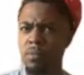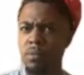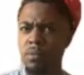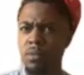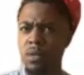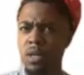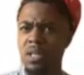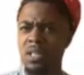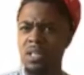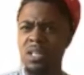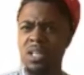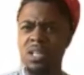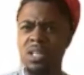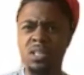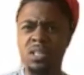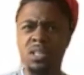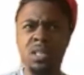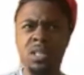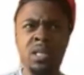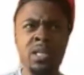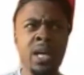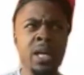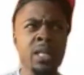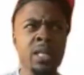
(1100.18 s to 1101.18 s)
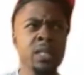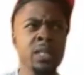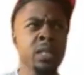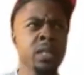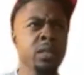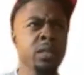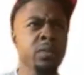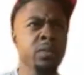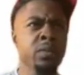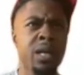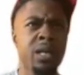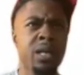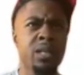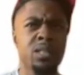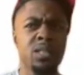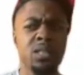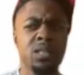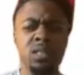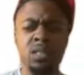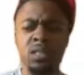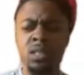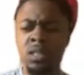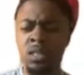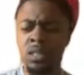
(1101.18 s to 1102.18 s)
16, I think. It was like
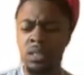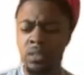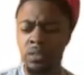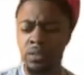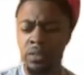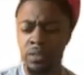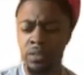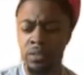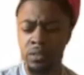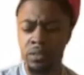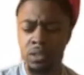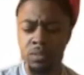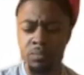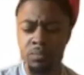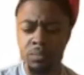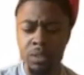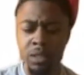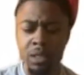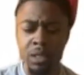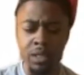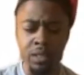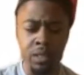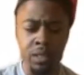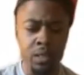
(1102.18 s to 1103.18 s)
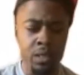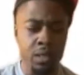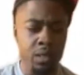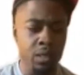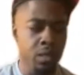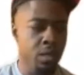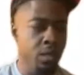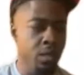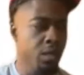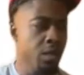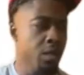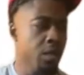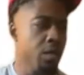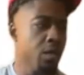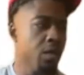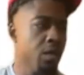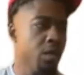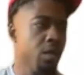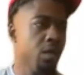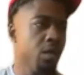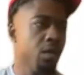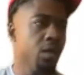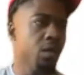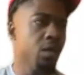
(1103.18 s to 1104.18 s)
16-0 or something like that.
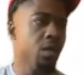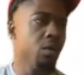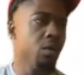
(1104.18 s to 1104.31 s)
And the